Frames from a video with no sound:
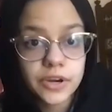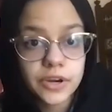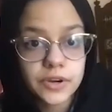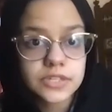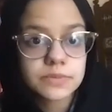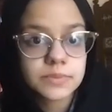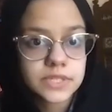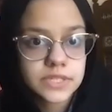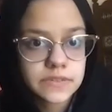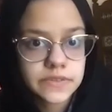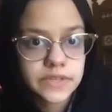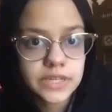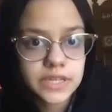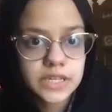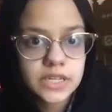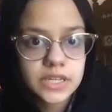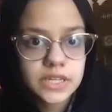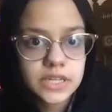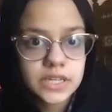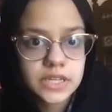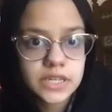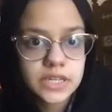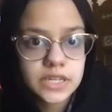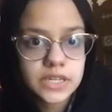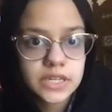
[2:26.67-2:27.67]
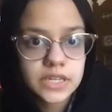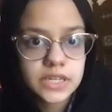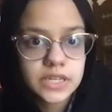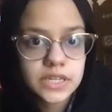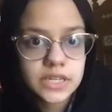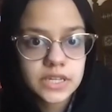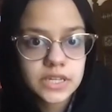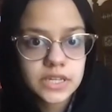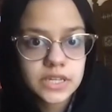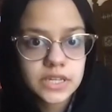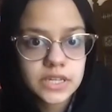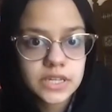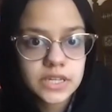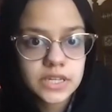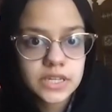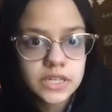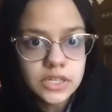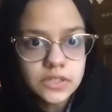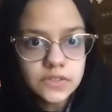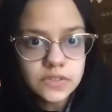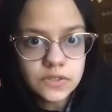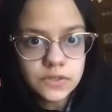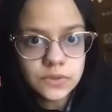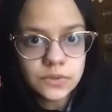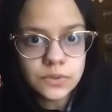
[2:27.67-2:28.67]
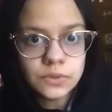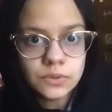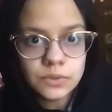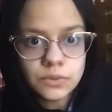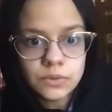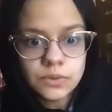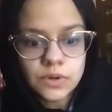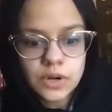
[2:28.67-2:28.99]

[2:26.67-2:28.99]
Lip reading: very specific to